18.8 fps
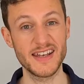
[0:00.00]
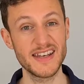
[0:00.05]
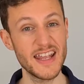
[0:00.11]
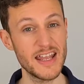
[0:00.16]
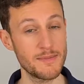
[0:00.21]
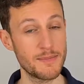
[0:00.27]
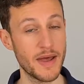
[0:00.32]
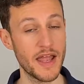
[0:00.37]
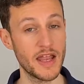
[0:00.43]

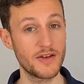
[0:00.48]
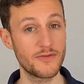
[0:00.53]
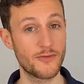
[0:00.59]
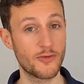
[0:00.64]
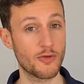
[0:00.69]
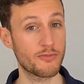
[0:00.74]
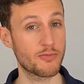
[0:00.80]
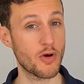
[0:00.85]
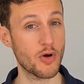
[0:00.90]
knee pain
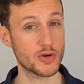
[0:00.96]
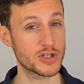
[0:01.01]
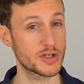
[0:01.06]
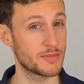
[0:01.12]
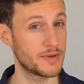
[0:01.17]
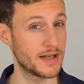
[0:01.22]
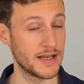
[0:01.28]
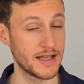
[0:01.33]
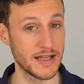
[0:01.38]
for
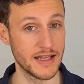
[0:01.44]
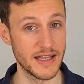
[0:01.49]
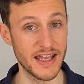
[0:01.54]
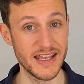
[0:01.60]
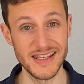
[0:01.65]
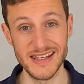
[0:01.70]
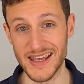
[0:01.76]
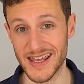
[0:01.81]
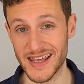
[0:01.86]
approximately
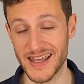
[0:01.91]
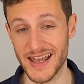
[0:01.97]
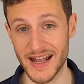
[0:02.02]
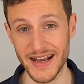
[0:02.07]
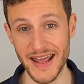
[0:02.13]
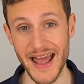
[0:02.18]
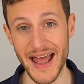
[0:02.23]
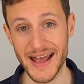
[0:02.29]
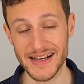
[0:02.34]
a year
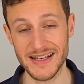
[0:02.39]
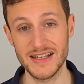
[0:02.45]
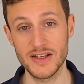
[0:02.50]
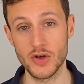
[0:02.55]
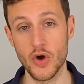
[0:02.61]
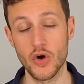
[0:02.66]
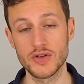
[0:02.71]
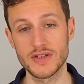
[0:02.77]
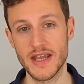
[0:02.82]
and it hadn't
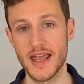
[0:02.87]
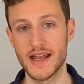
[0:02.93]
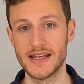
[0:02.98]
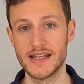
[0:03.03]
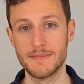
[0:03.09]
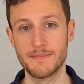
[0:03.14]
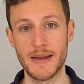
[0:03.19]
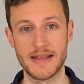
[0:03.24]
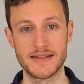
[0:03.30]
got
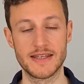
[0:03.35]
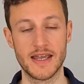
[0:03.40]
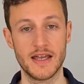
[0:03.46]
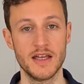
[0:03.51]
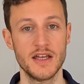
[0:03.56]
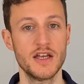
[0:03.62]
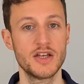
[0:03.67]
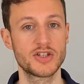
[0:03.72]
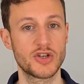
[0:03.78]
any better.
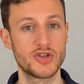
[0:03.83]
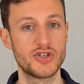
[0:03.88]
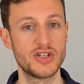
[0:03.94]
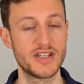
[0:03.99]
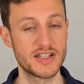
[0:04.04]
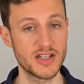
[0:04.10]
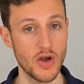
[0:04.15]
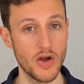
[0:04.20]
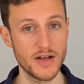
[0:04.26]
So she
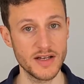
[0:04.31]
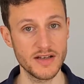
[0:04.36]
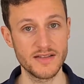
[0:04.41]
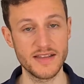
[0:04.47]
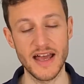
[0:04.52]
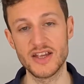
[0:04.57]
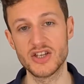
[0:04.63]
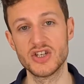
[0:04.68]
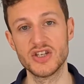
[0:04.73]
decided
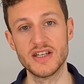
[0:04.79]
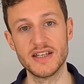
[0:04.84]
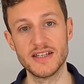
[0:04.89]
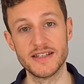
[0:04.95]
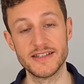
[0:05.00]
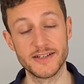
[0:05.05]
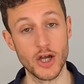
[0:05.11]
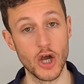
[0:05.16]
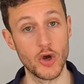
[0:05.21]
that she
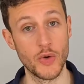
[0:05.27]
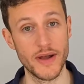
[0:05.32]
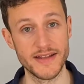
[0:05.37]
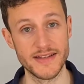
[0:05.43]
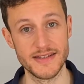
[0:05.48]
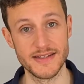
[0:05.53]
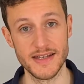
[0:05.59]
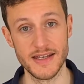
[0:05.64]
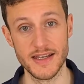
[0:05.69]
needed to go
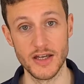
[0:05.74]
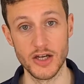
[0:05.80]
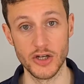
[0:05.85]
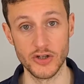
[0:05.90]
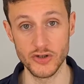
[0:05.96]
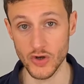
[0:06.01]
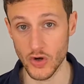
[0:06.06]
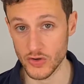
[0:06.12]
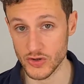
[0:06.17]
and see
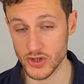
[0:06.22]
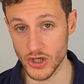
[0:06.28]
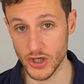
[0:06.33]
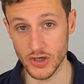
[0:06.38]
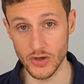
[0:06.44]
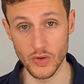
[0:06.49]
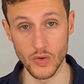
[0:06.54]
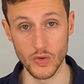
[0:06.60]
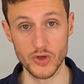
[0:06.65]
her doctor
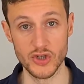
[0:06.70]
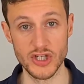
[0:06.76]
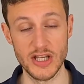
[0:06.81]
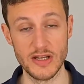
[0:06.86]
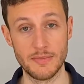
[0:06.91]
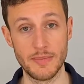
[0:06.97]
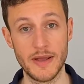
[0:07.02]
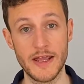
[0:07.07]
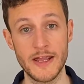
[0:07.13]
or
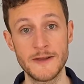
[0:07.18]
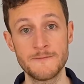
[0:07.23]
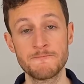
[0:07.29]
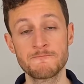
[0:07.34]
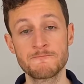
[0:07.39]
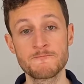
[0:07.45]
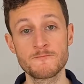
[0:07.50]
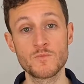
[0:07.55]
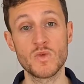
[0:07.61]
GP.
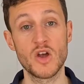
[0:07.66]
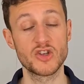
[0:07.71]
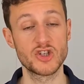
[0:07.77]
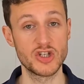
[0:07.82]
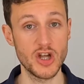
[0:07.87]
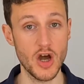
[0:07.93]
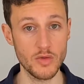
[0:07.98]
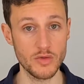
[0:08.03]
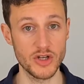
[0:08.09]

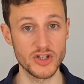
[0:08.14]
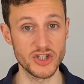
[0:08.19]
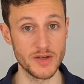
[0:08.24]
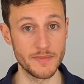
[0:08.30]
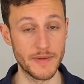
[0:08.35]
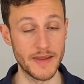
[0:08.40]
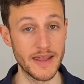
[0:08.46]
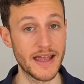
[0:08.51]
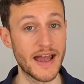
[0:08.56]
She told her
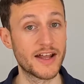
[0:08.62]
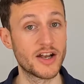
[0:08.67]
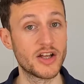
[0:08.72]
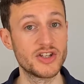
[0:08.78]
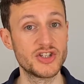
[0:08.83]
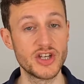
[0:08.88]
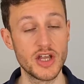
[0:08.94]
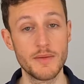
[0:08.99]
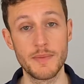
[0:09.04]
GP and her
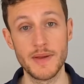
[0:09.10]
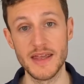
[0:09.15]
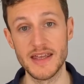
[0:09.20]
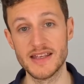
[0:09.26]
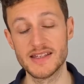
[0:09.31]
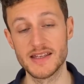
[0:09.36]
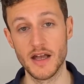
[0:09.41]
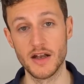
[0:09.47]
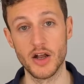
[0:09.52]

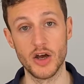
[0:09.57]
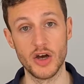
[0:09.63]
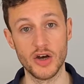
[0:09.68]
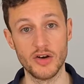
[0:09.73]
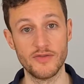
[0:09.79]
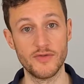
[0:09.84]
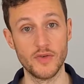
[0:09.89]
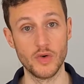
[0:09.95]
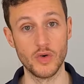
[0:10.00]
GP sent
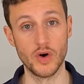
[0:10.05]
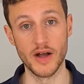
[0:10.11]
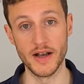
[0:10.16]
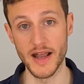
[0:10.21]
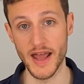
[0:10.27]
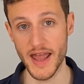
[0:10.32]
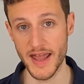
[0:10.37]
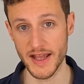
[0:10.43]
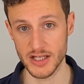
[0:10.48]
her for
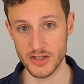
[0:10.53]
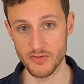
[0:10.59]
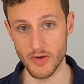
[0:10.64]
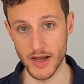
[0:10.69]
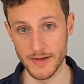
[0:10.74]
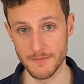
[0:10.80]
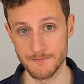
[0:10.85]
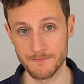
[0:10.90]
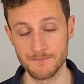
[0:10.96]
an
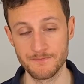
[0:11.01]
X-ray.